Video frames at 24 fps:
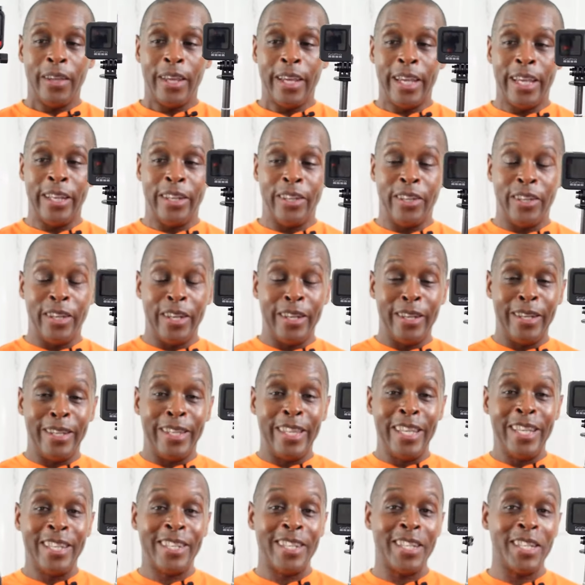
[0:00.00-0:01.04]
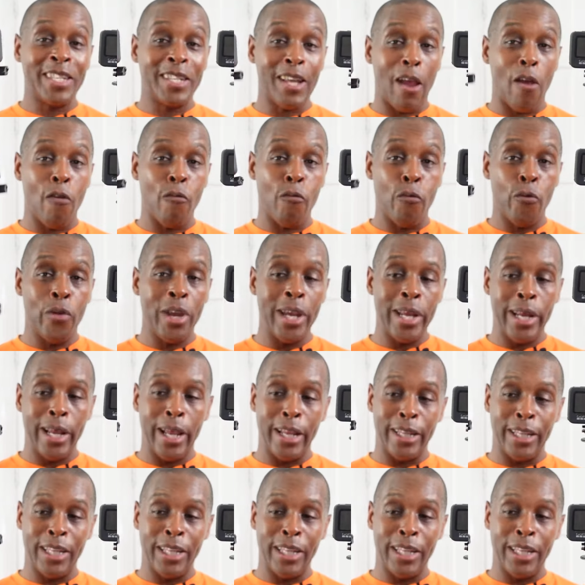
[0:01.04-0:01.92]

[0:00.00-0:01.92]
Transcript: it, this is re,